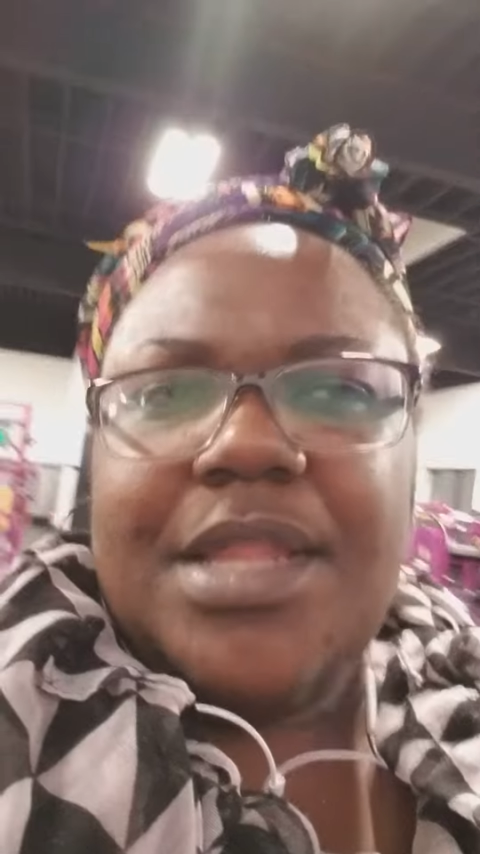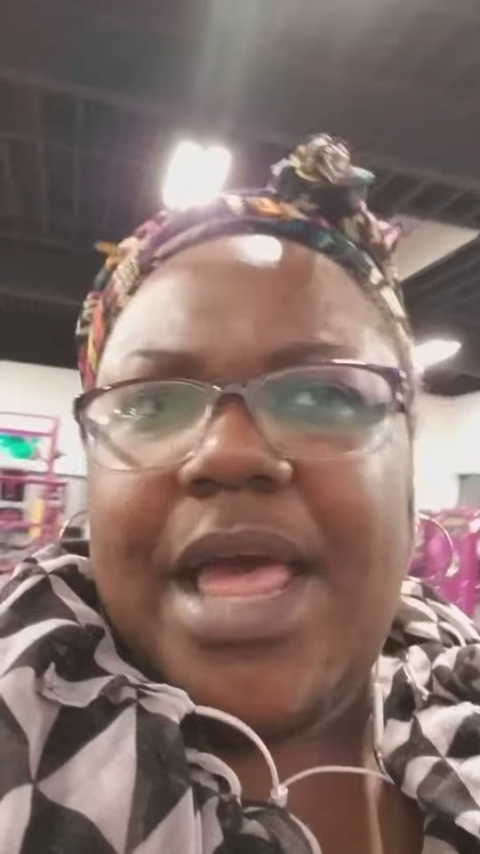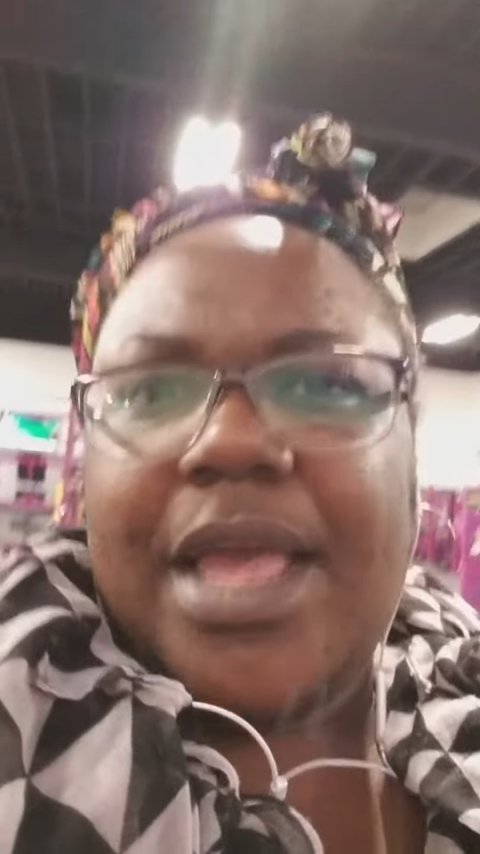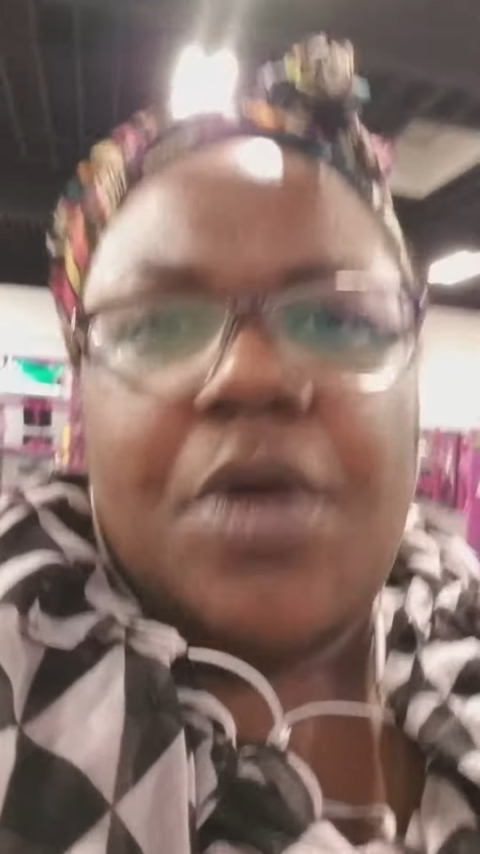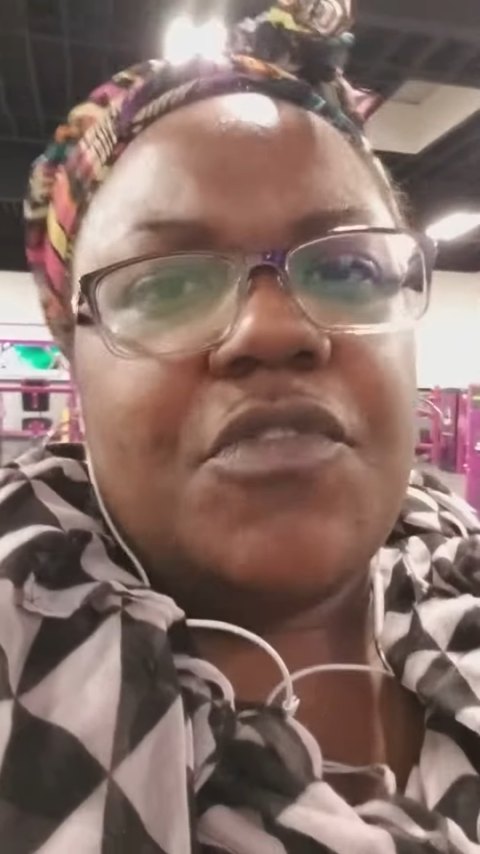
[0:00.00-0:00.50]

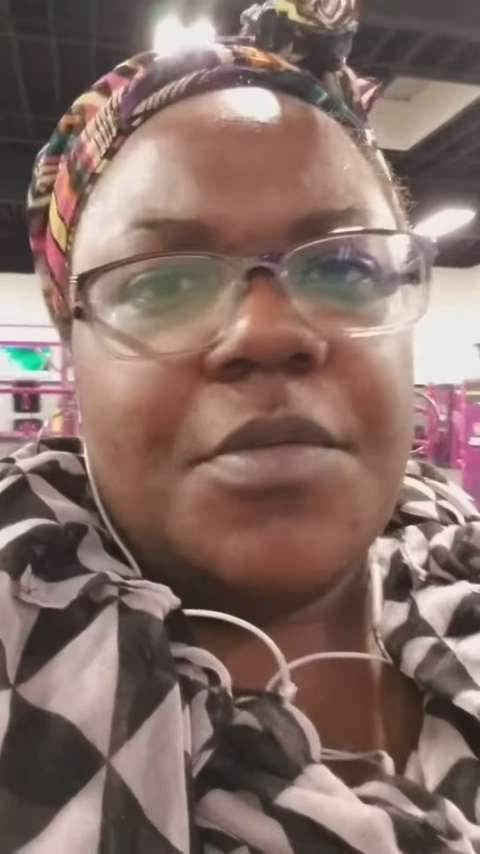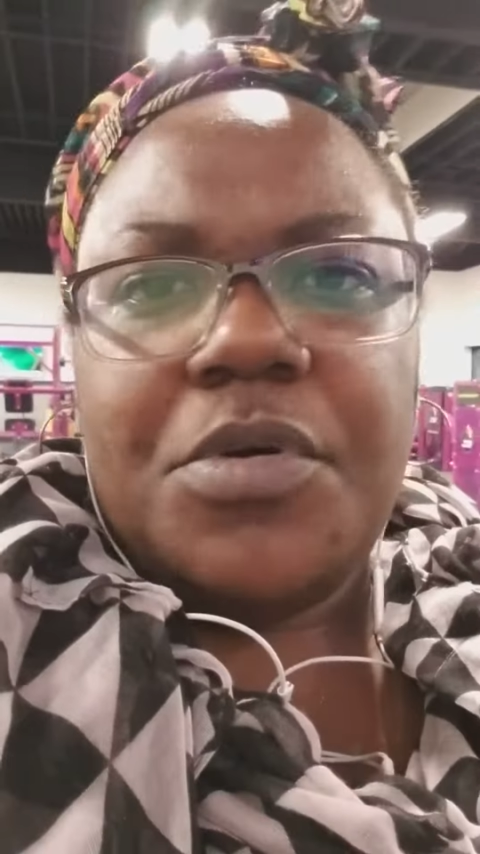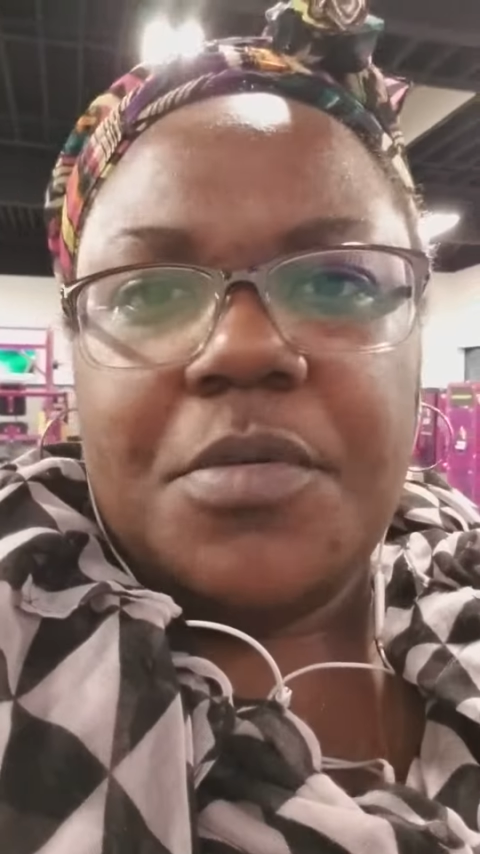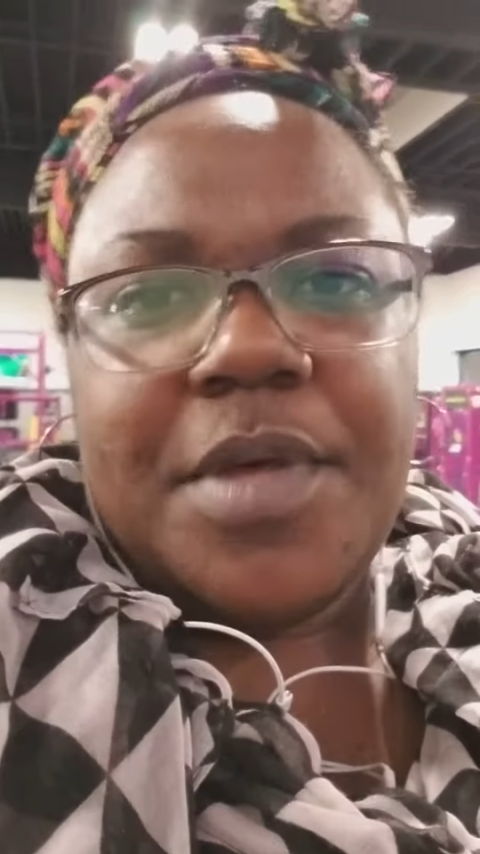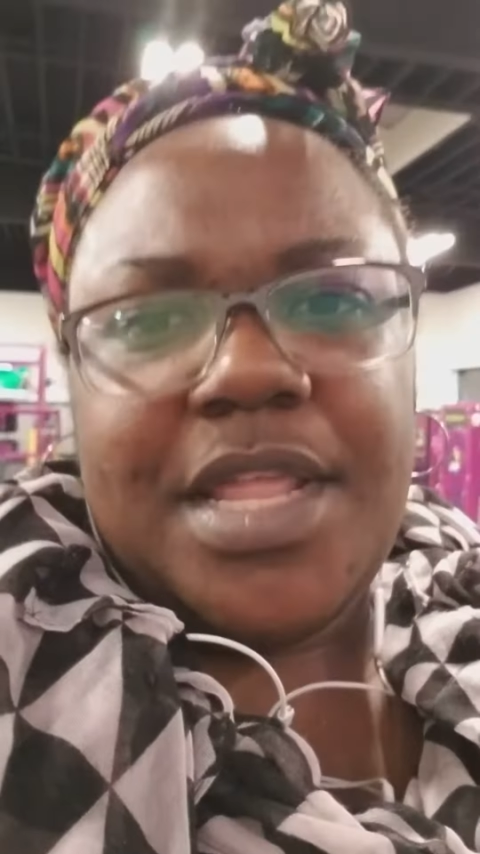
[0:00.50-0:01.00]
like over a
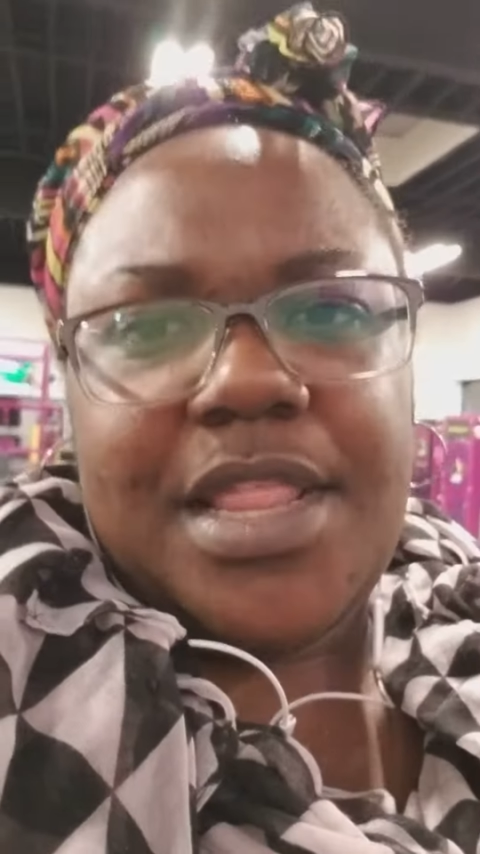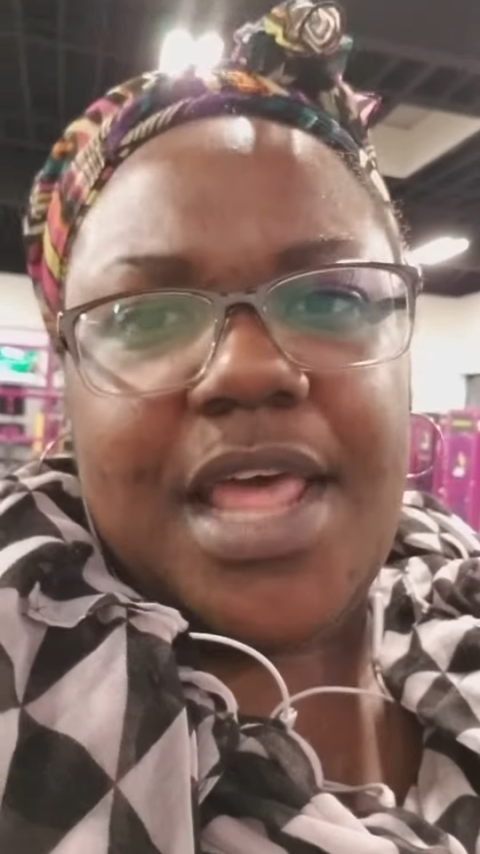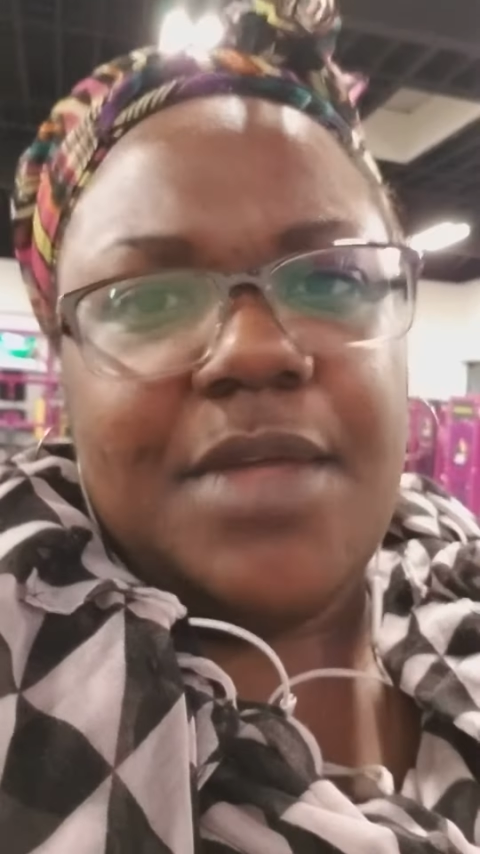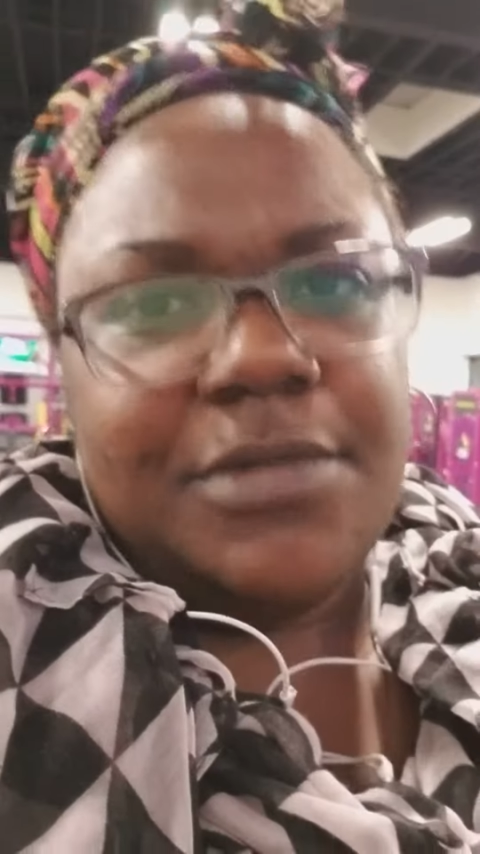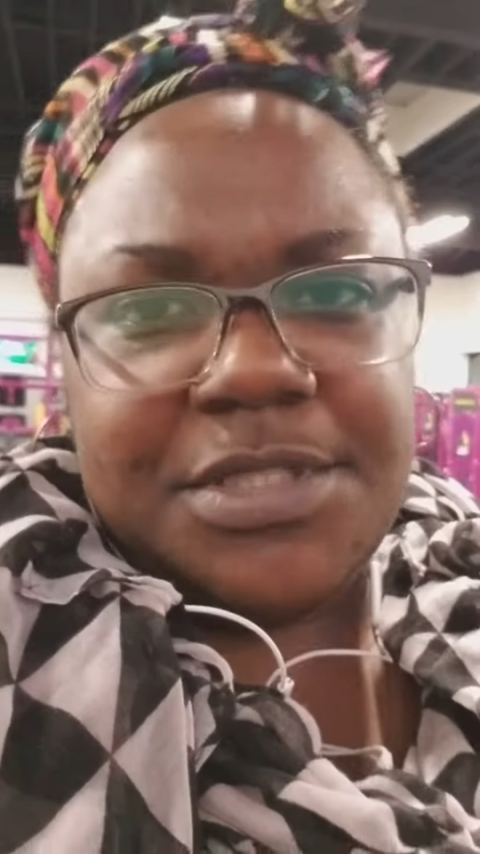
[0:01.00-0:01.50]
pulpit
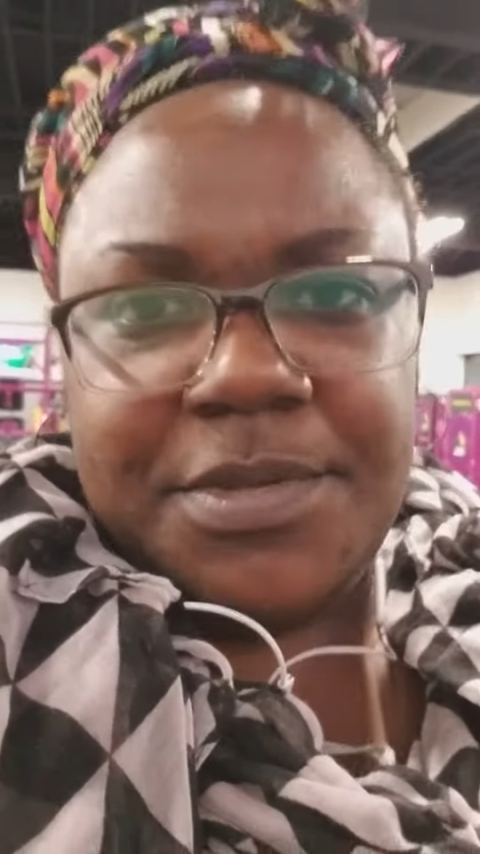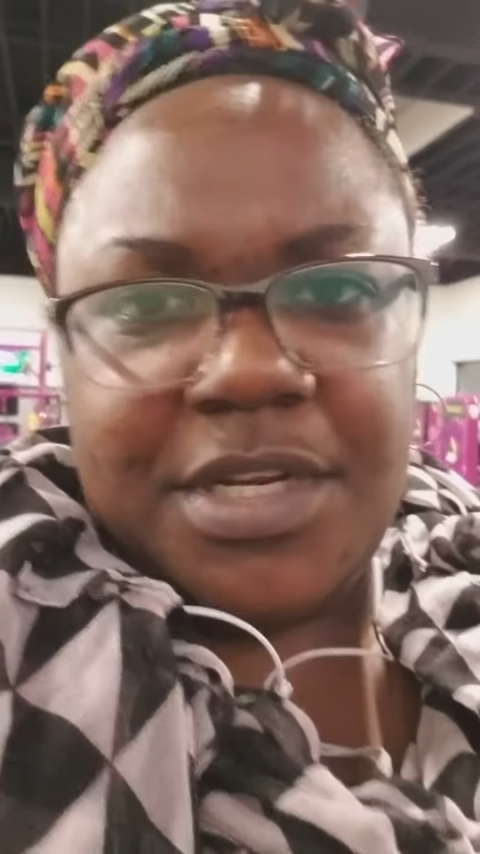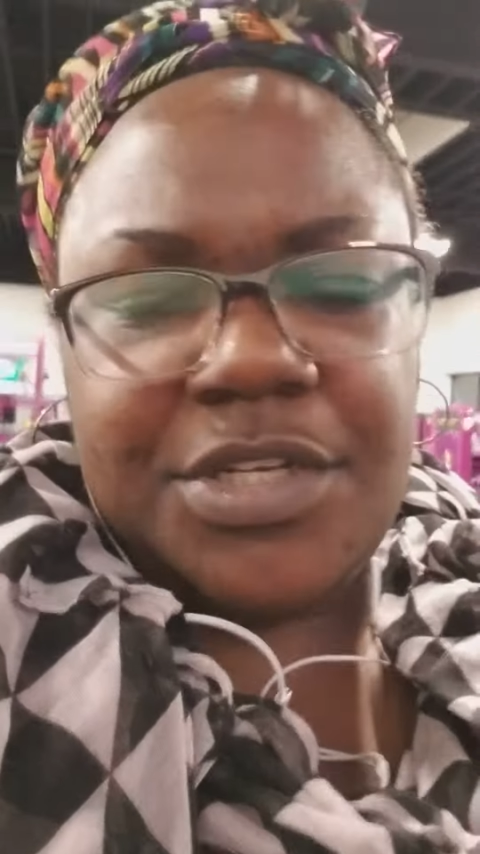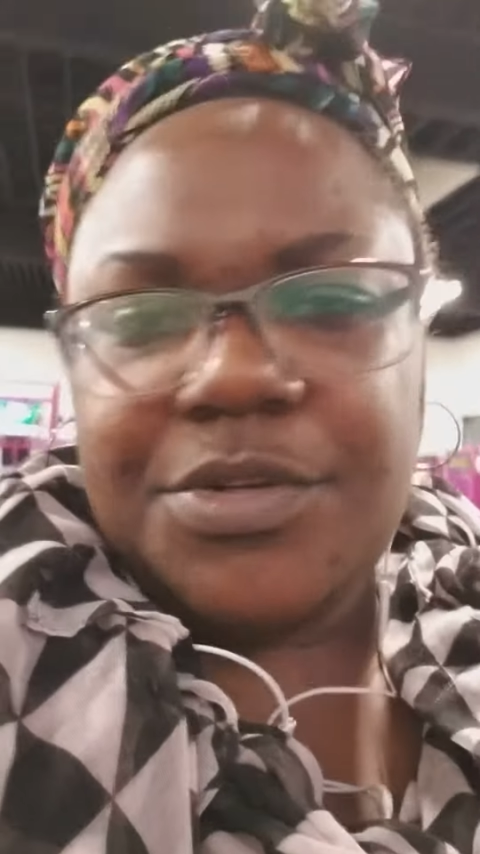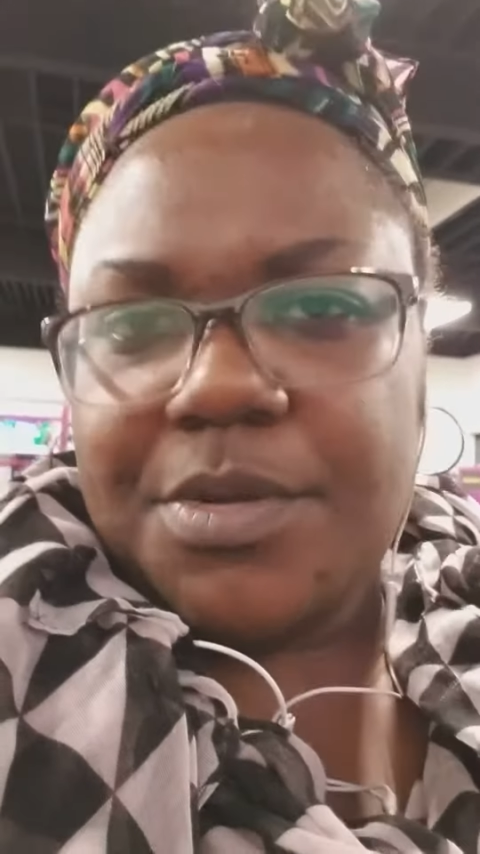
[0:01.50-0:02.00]
that he wants me
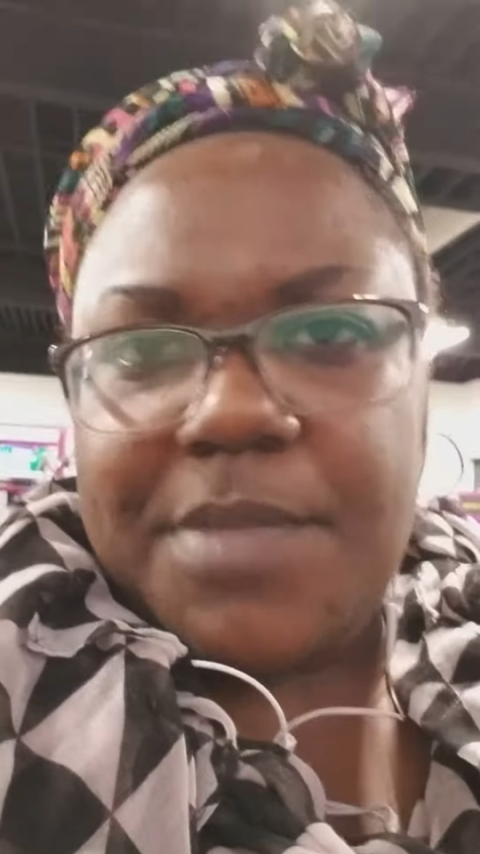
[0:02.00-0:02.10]
to do.